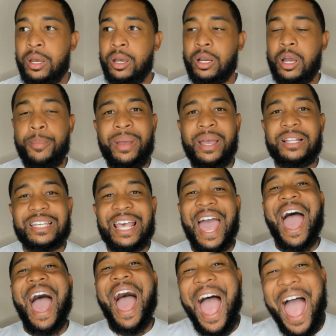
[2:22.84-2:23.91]
commits
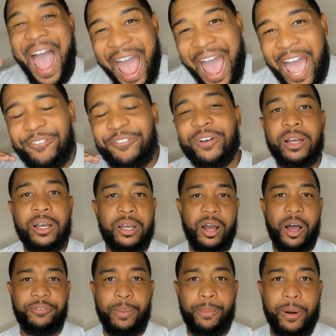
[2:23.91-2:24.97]
half
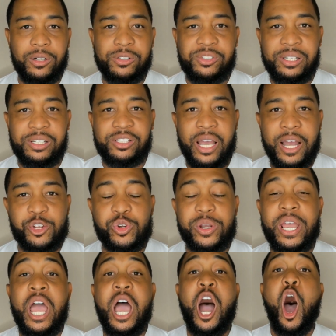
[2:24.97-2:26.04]
of the murders in this country.
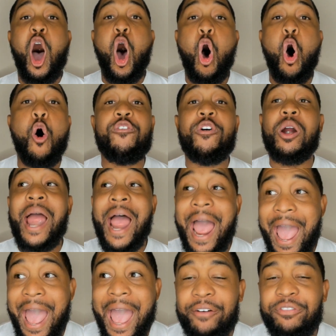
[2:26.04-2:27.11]
Over
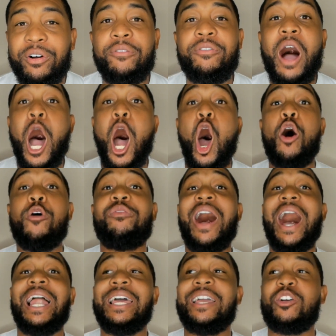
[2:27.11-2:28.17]
half of all
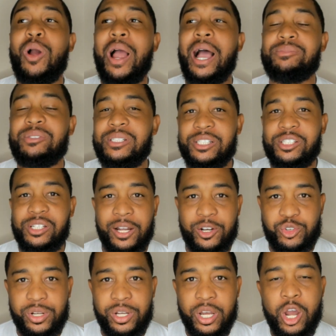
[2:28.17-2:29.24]
violent crimes in this
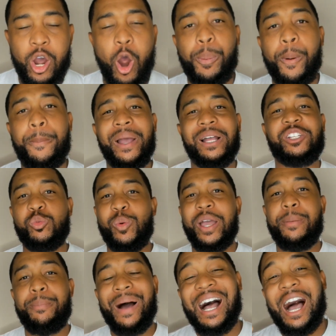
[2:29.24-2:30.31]
country are
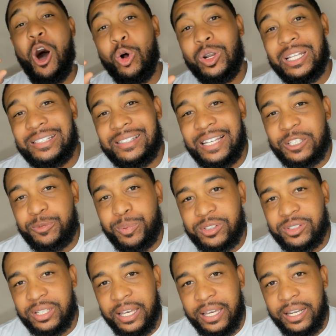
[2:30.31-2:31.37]
perpetuated by only
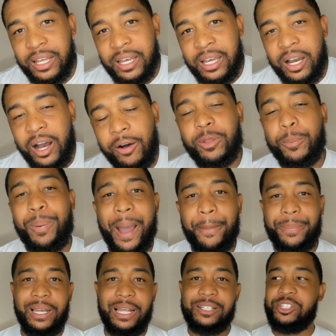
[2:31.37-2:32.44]
6% of the
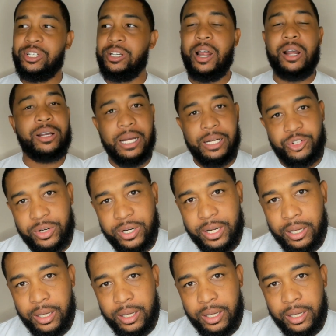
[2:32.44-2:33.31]
population in our country.